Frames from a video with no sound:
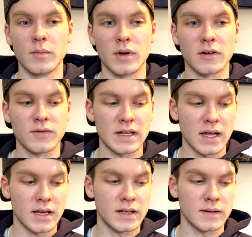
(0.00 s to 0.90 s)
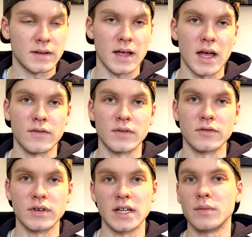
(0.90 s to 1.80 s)
But I feel like they have
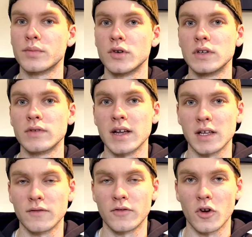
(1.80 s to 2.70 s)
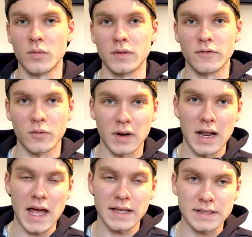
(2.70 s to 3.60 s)
really improved the racket from, from
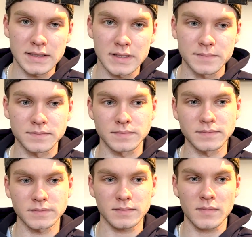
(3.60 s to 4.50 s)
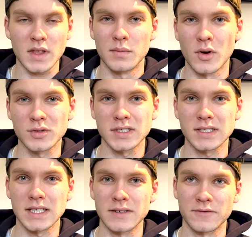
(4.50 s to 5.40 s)
last, mostly